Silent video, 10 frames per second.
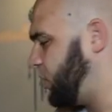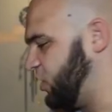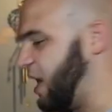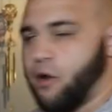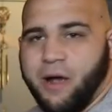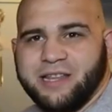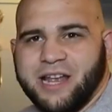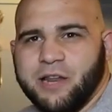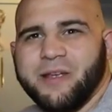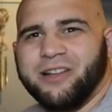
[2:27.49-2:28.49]
because I know I
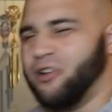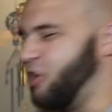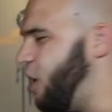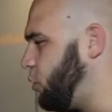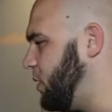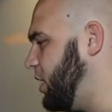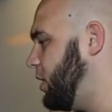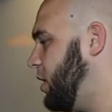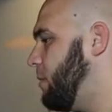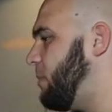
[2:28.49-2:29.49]
tend to be a little long-winded,
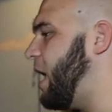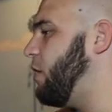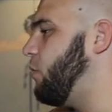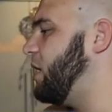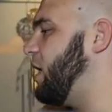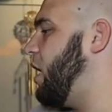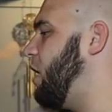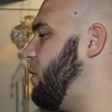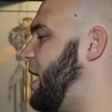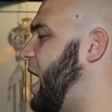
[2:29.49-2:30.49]
but I went,
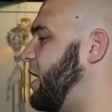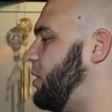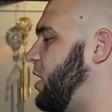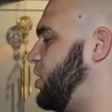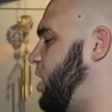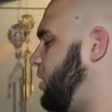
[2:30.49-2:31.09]
I went ahead and, and